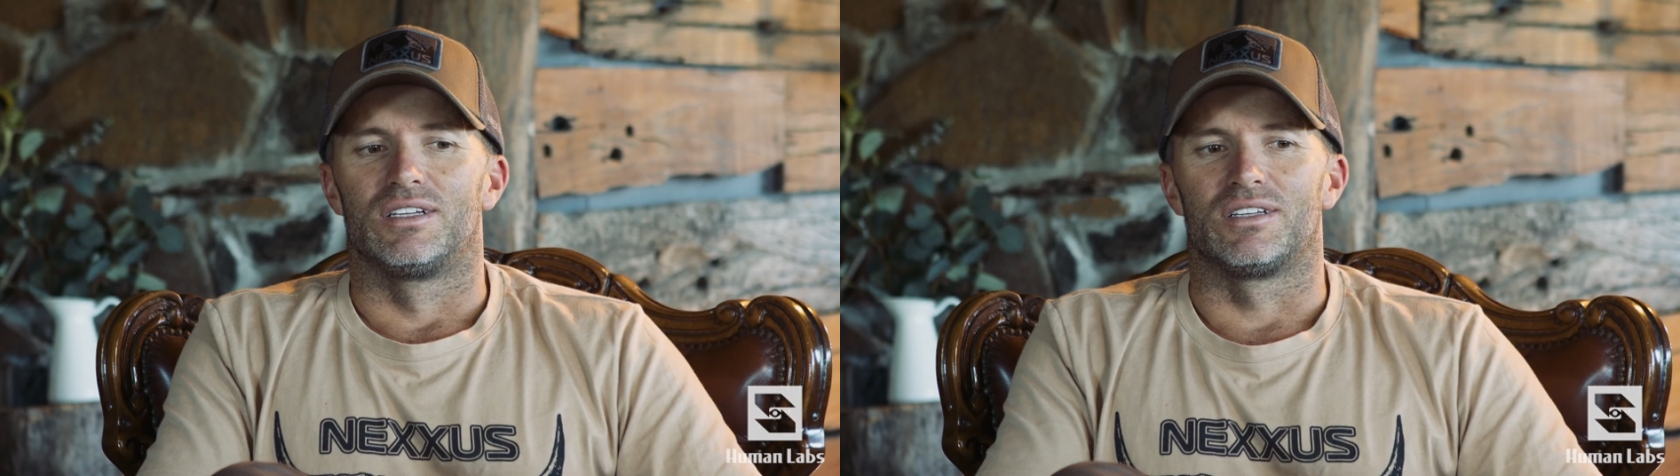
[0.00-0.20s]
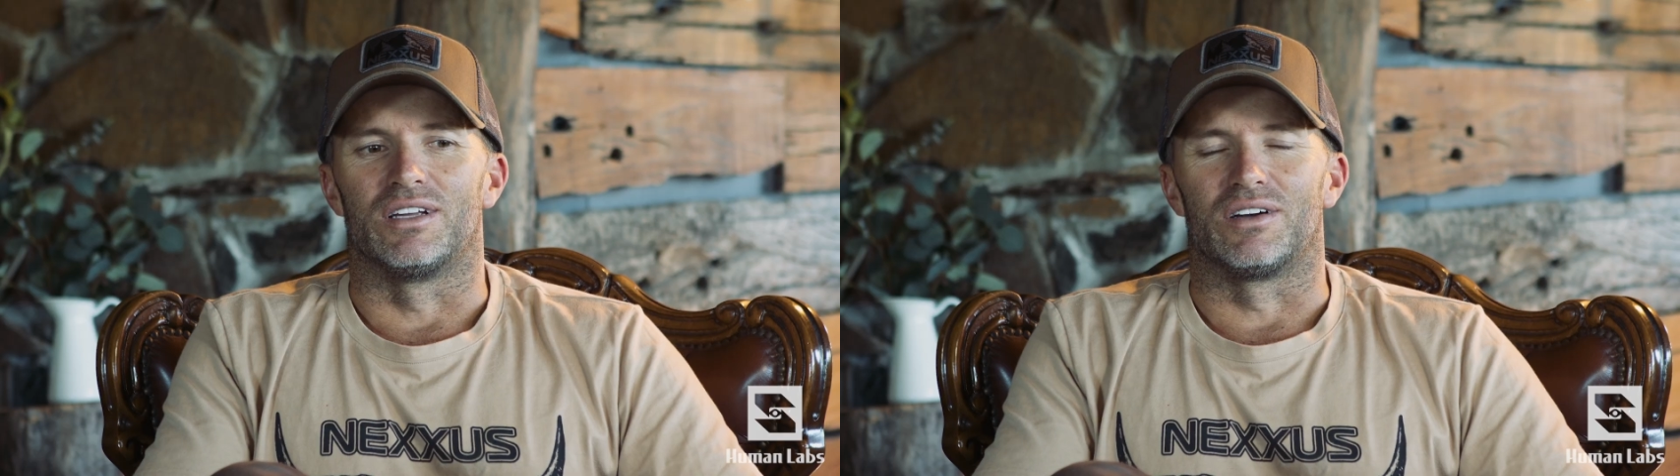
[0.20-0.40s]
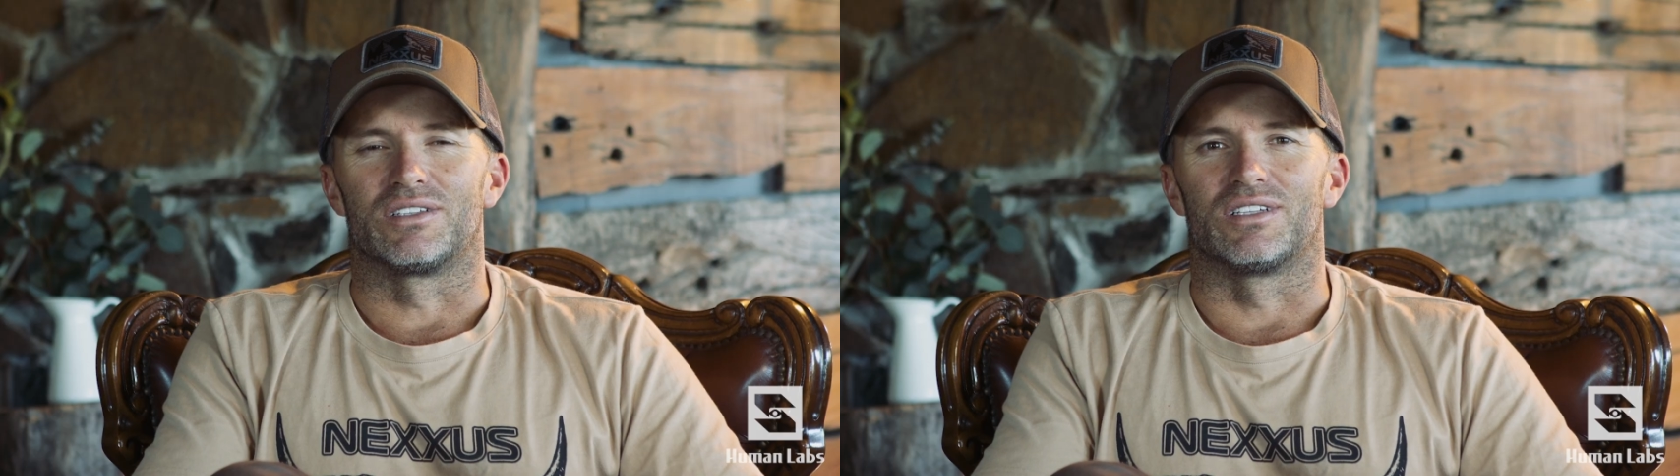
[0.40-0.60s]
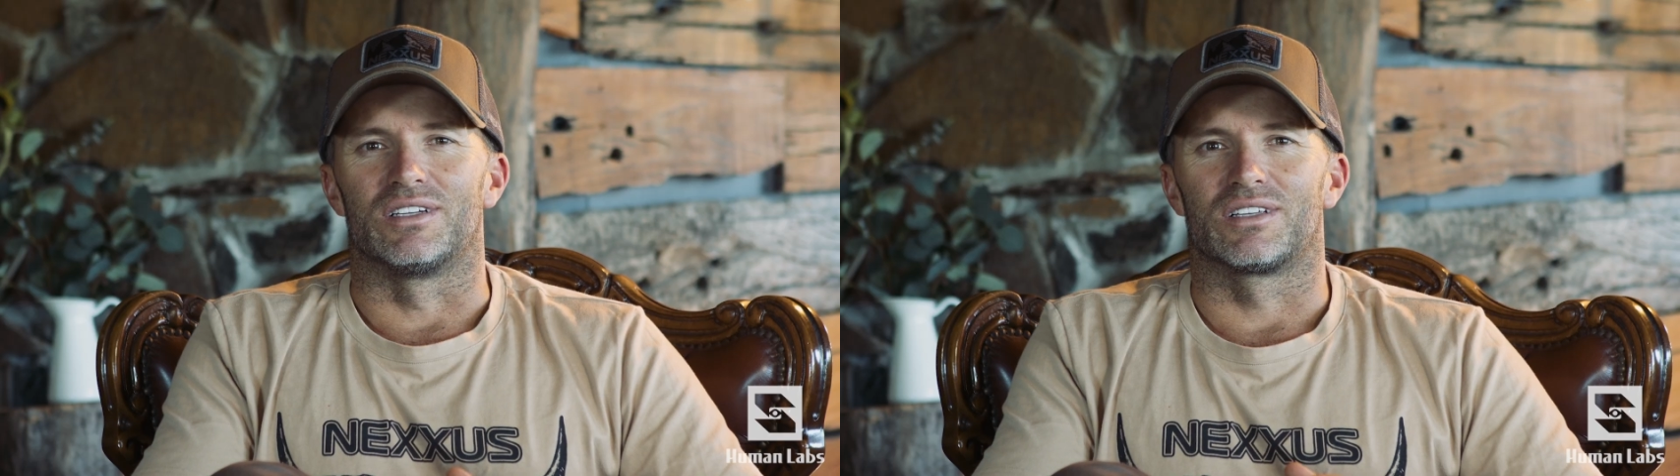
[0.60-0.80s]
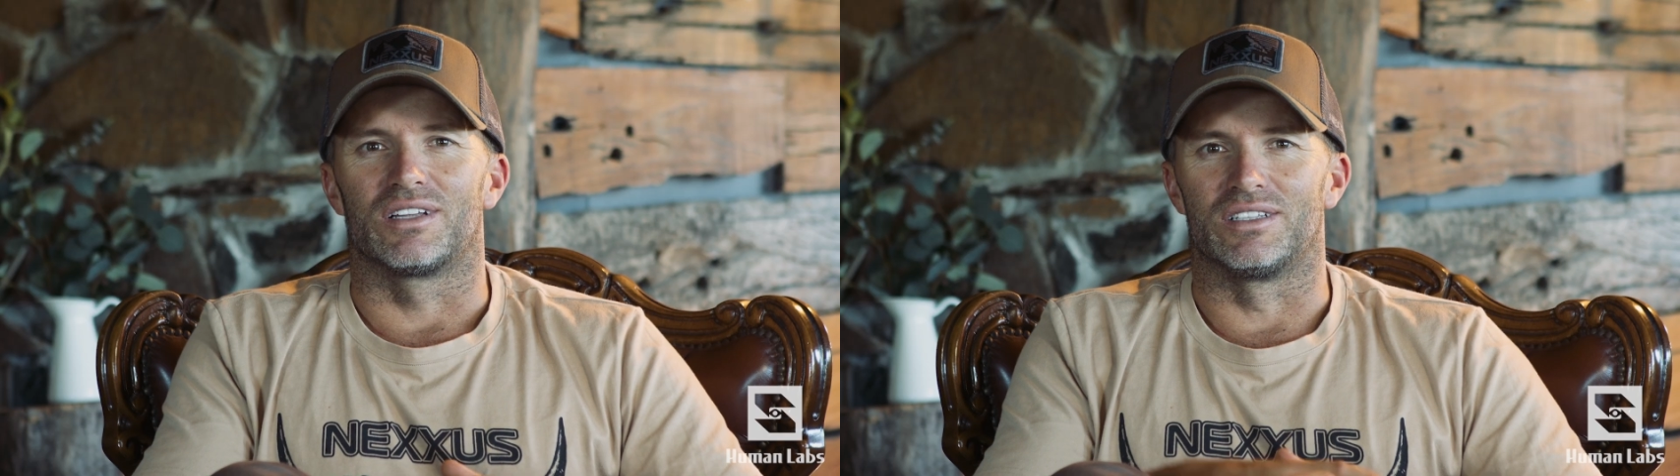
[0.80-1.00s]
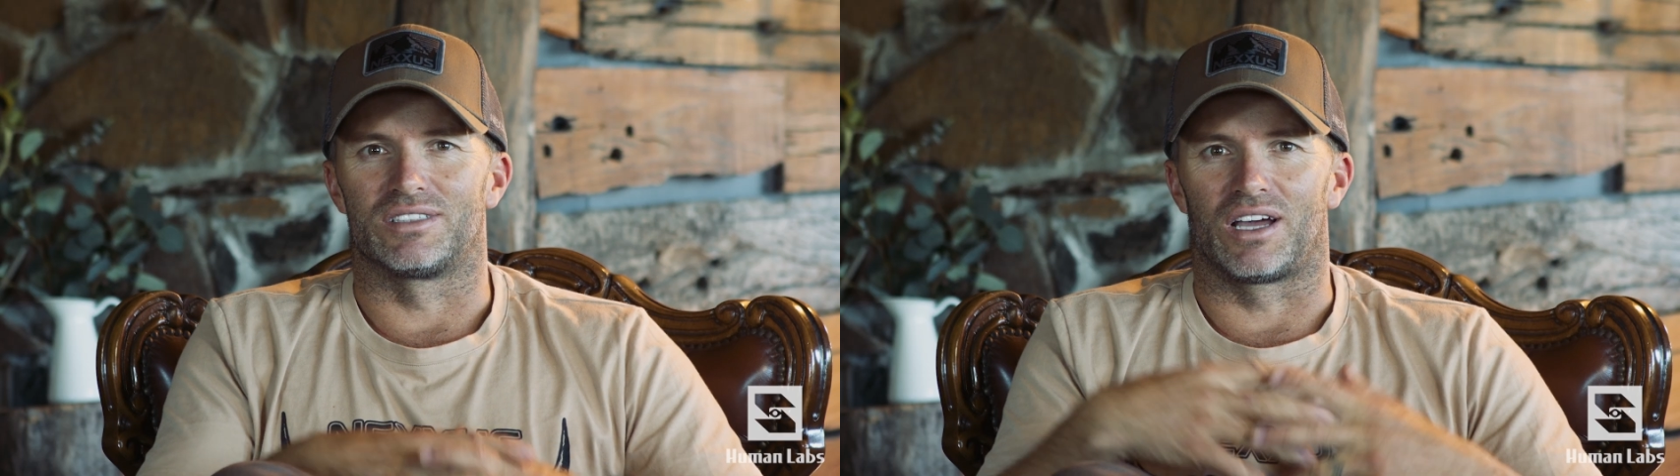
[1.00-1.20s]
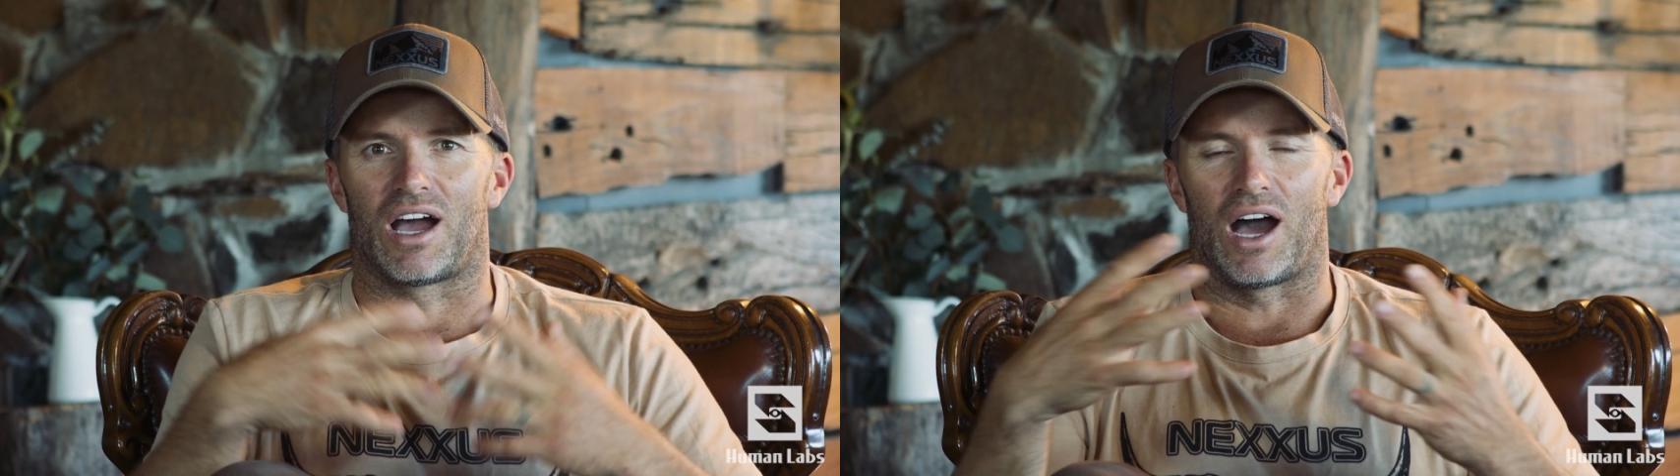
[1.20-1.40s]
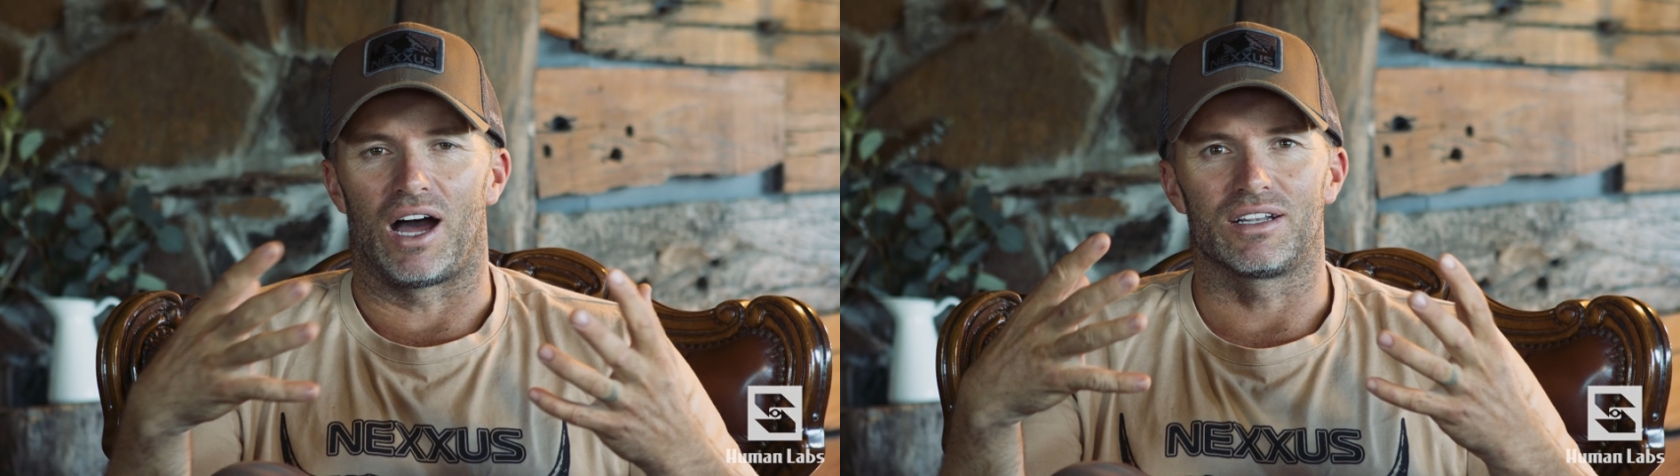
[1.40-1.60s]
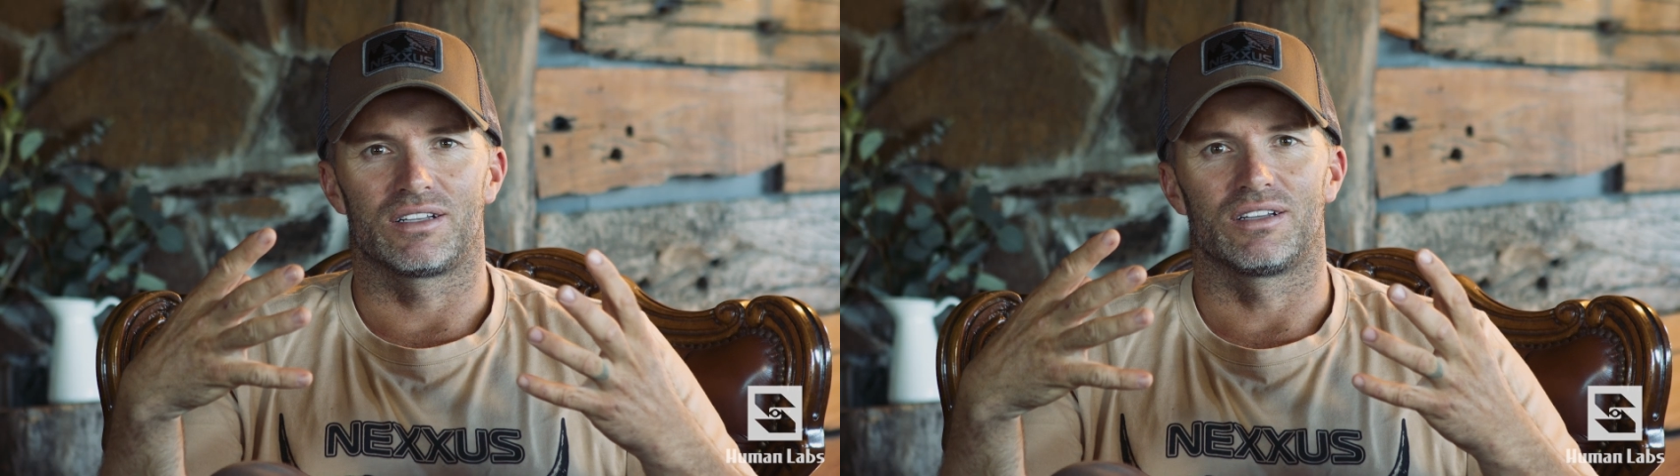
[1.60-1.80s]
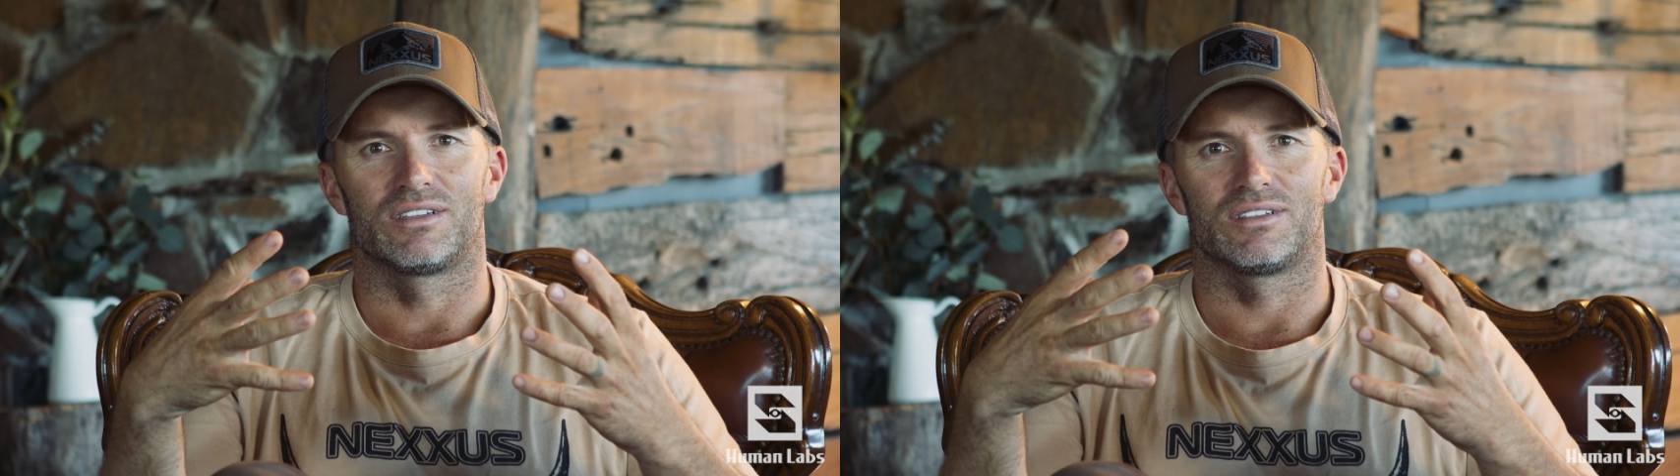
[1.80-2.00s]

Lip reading: You know, it's a hard